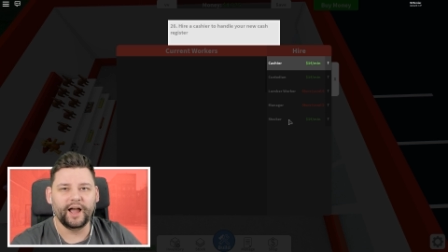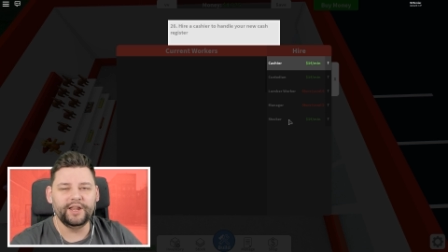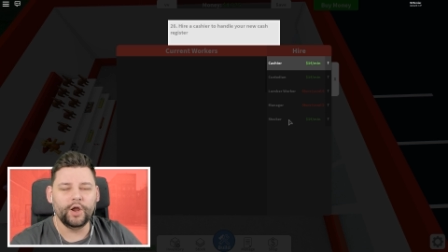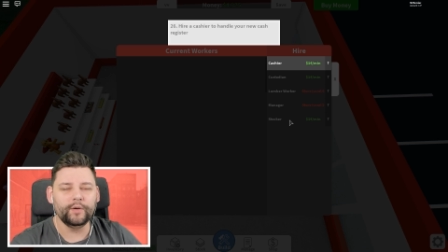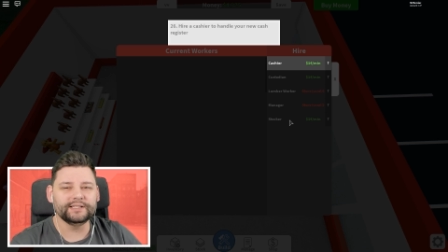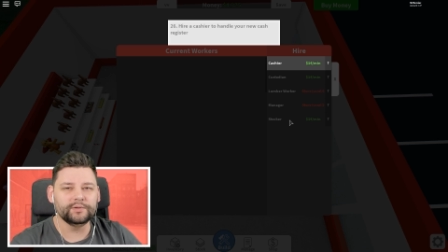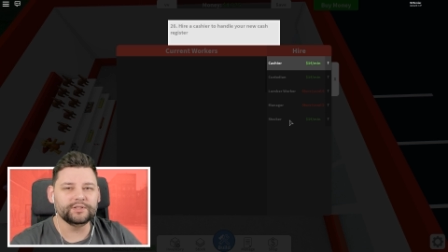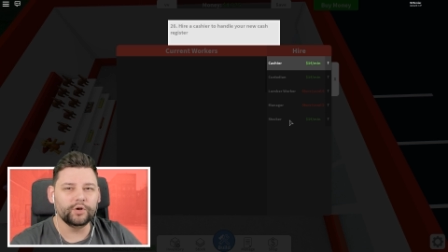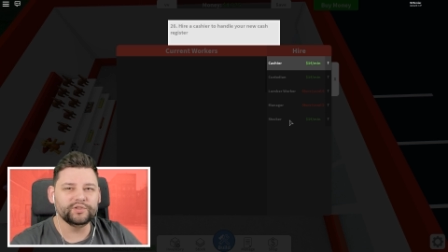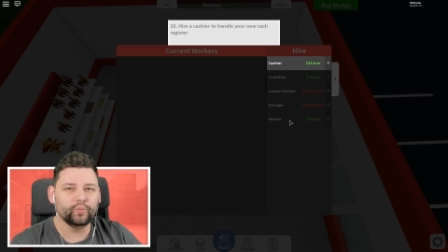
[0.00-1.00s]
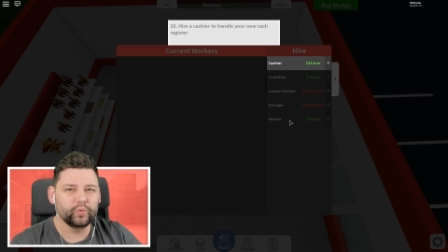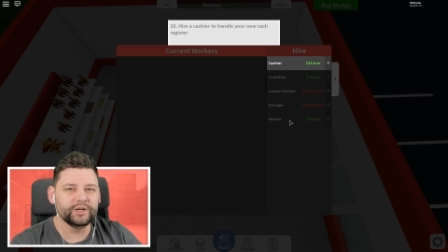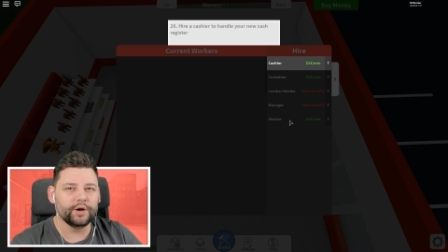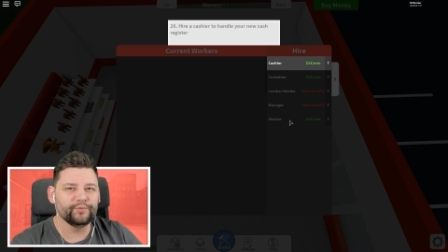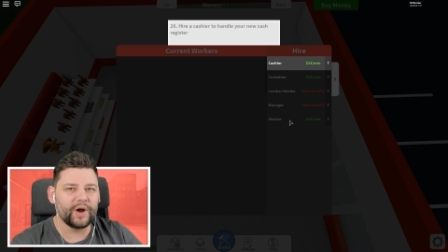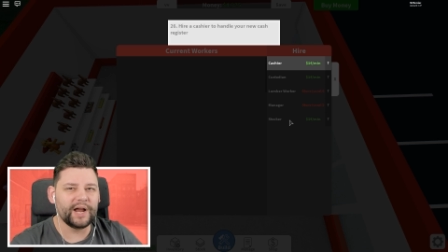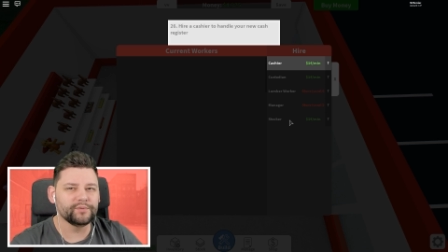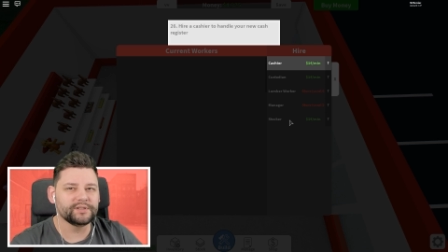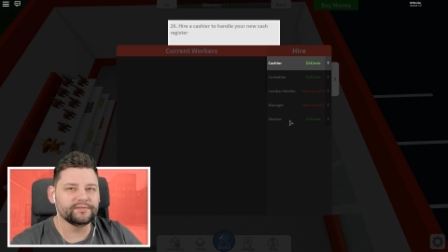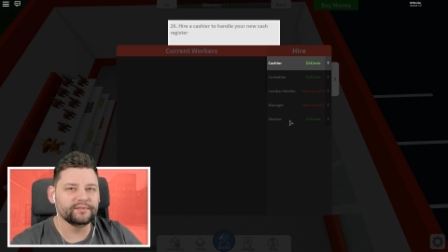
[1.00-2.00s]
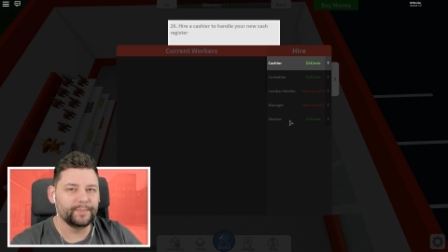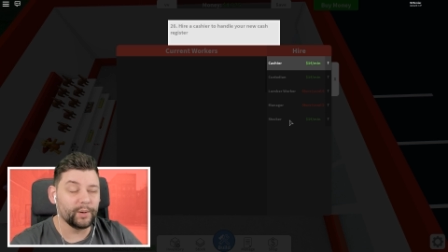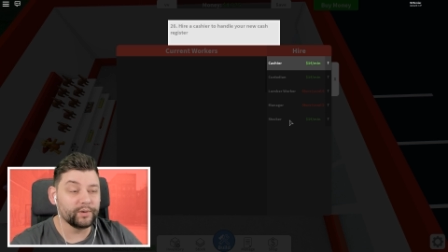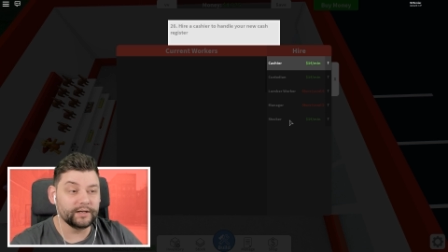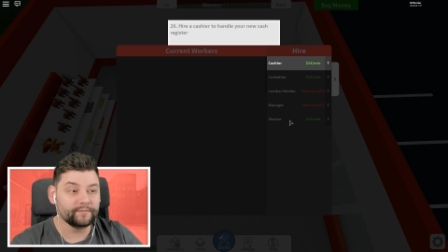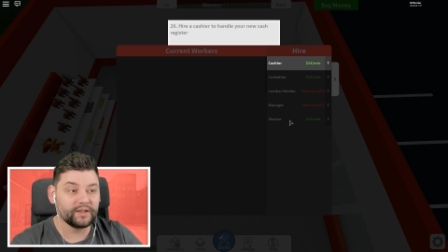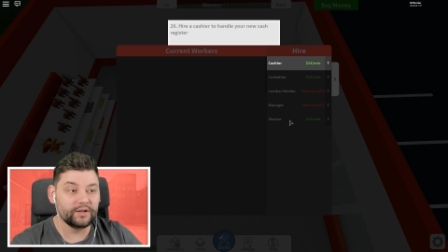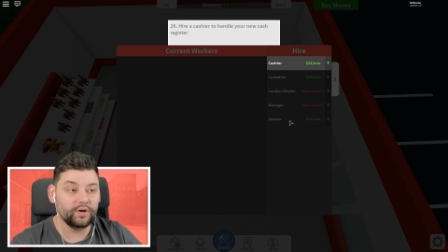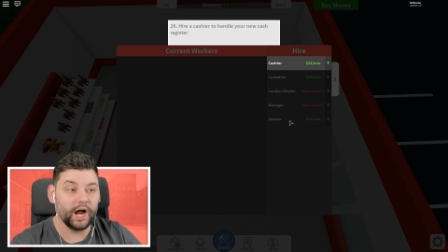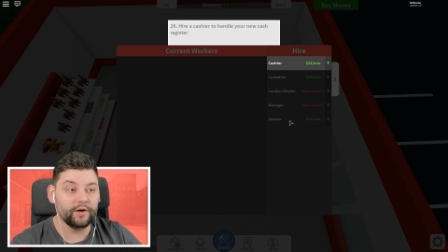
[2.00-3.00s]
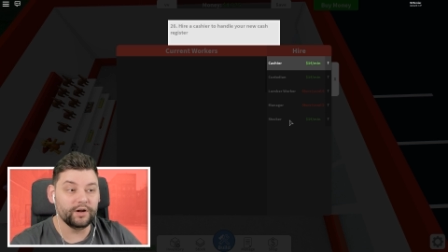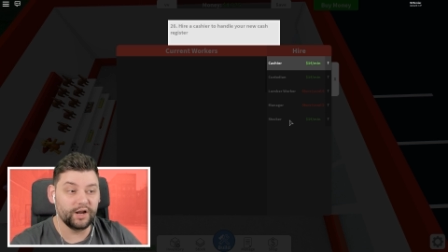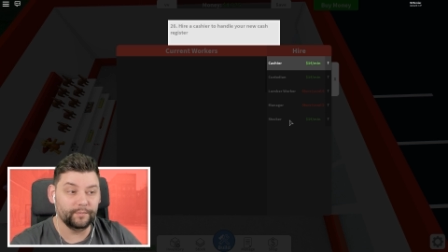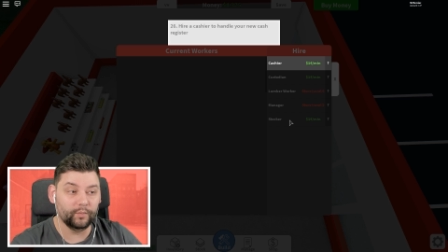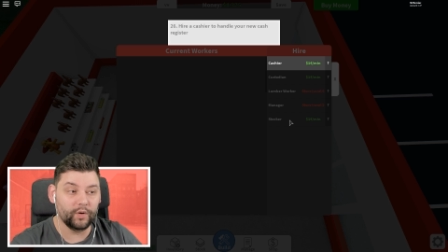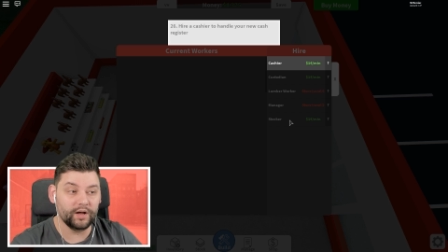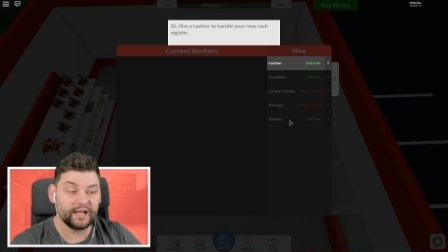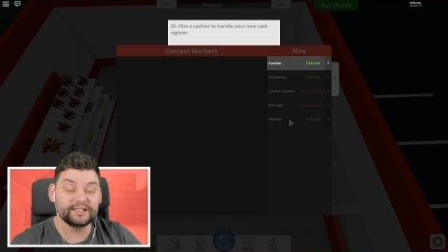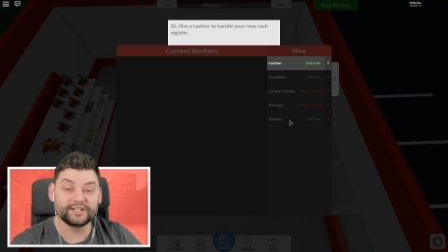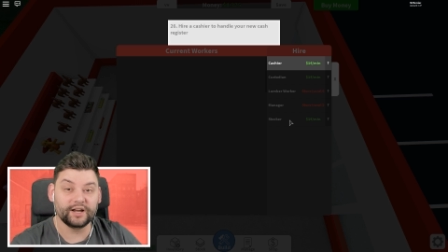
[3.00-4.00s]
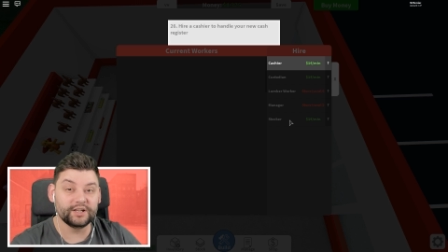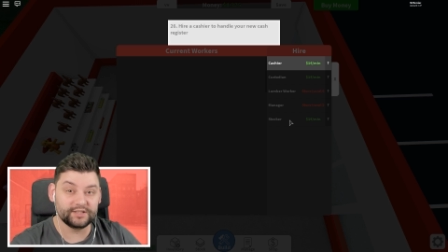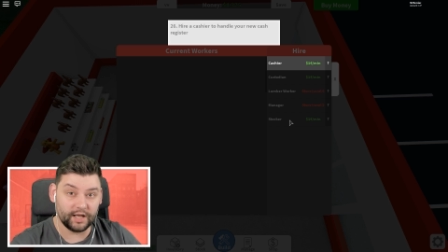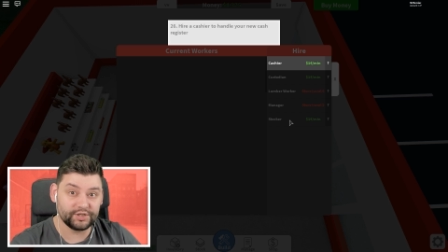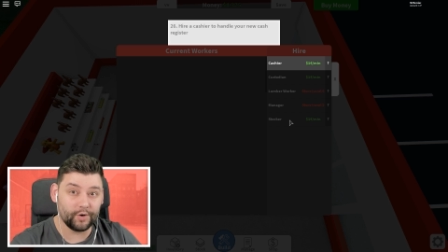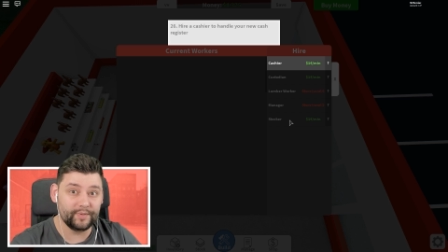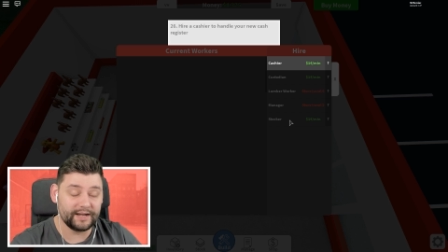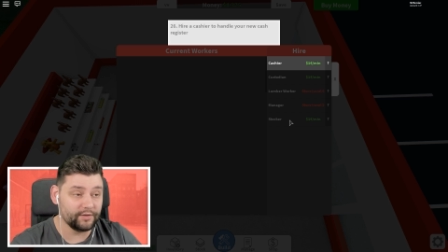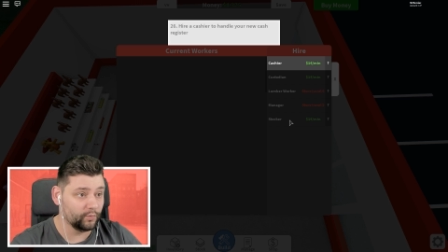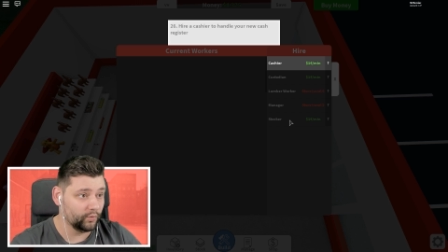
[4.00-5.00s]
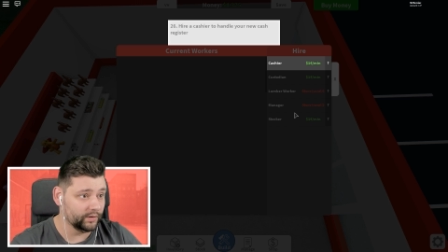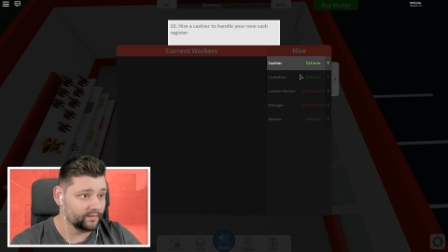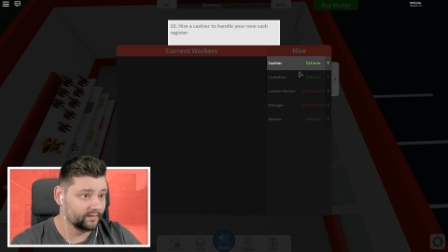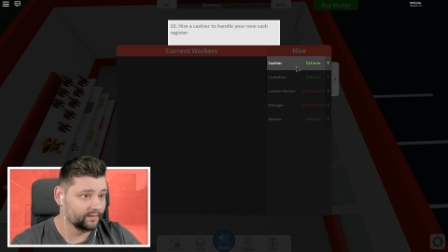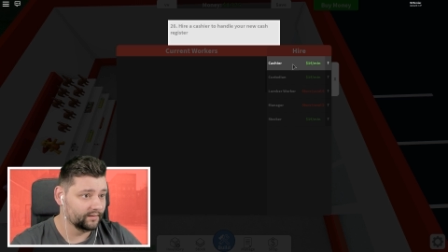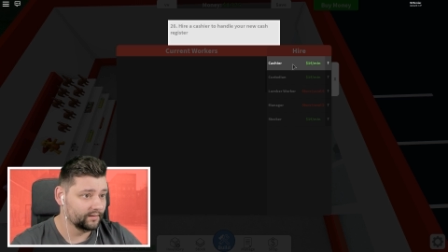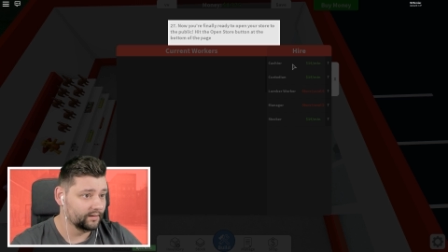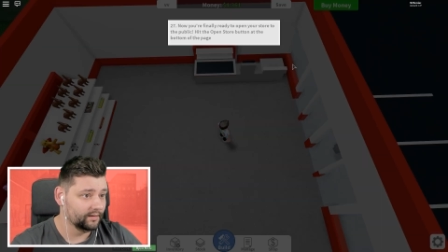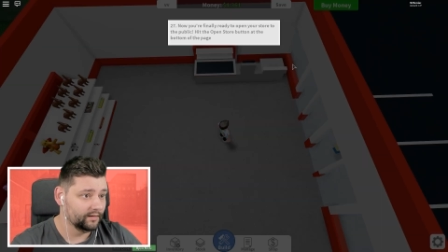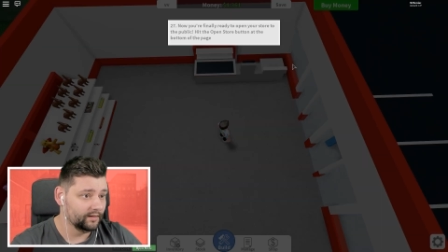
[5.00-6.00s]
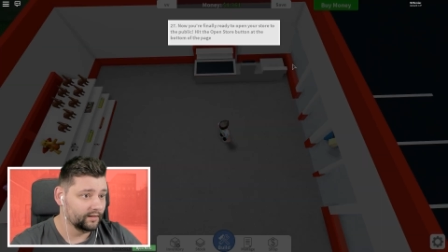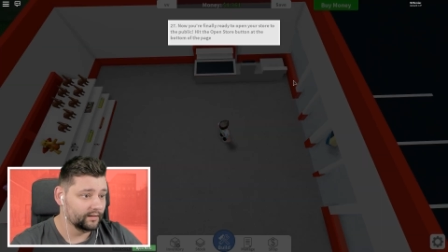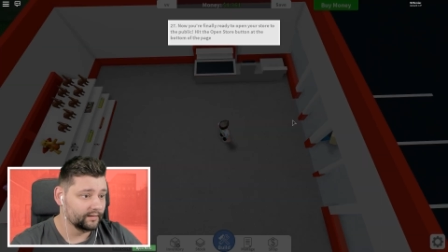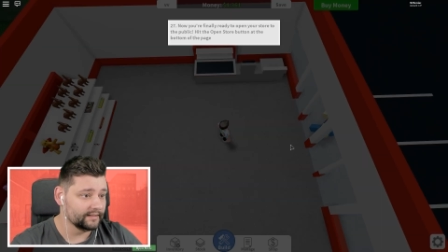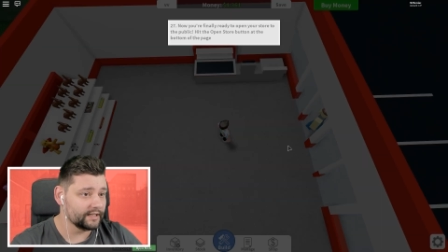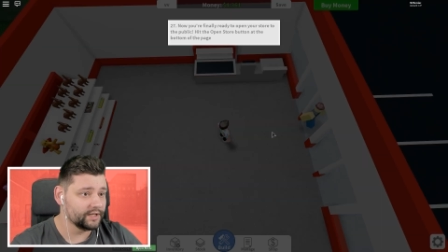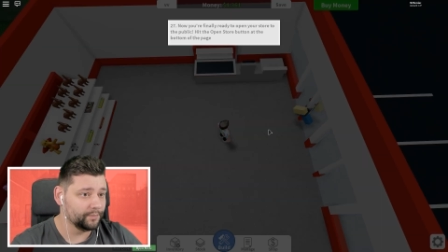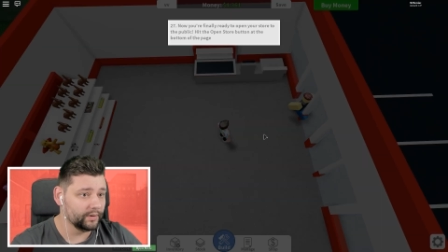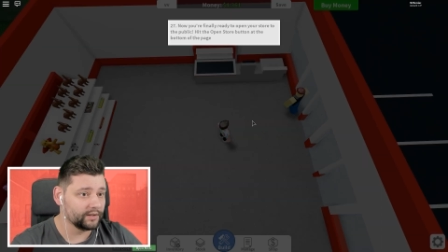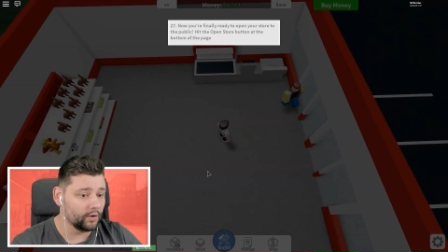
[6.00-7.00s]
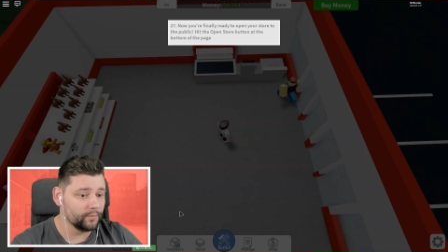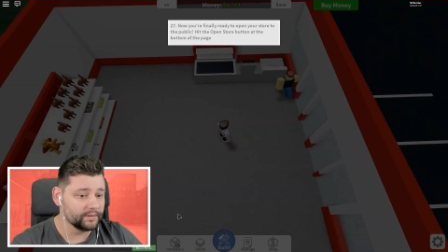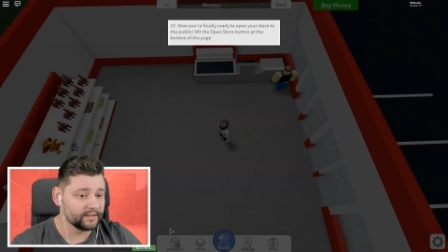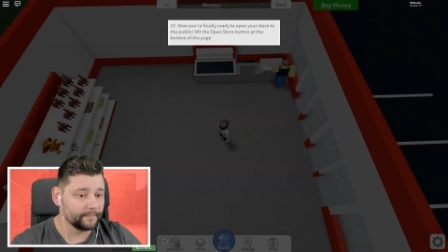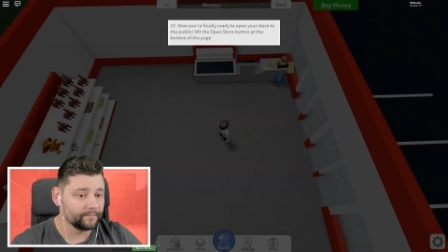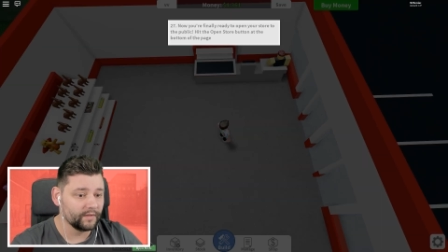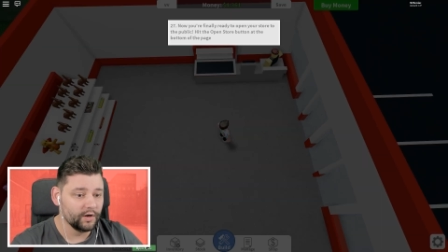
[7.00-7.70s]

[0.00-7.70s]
I noticed there was loads of wood around the building. Can you hire a lumber worker to kind of start chopping down the wood? That's actually pretty dope, isn't it?